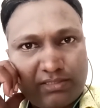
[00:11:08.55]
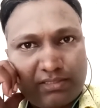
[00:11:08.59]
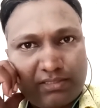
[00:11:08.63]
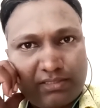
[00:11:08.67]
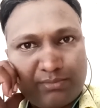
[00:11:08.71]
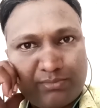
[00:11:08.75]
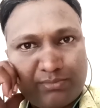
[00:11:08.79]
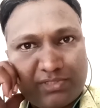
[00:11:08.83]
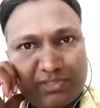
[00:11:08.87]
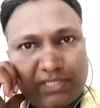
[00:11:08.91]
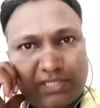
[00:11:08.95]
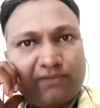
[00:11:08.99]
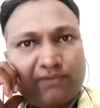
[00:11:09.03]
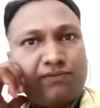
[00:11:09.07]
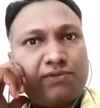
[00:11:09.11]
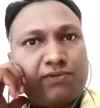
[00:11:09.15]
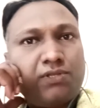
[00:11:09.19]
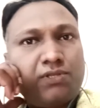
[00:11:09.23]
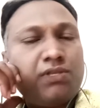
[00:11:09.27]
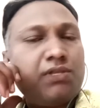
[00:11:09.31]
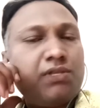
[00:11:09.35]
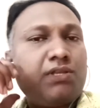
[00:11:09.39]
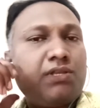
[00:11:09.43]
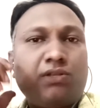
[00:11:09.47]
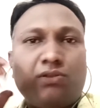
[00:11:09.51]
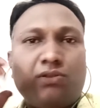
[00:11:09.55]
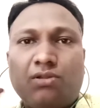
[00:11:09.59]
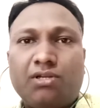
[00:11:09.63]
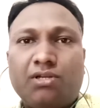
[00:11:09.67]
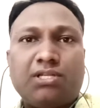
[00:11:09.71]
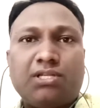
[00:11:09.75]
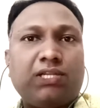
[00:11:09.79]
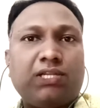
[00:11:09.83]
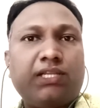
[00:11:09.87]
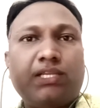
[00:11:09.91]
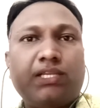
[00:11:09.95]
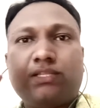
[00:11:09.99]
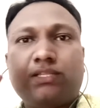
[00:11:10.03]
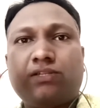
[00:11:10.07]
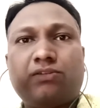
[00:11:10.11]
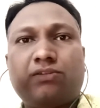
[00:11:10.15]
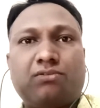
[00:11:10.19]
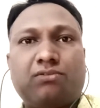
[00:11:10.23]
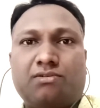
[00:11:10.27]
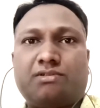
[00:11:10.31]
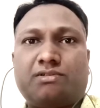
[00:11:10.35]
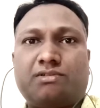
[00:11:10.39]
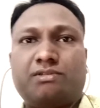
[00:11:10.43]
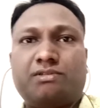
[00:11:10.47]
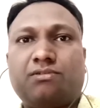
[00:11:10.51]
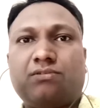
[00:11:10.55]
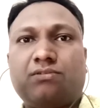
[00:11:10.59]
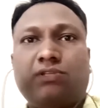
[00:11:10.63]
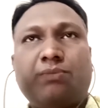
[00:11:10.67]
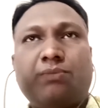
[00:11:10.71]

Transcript: himself, not any other doctor.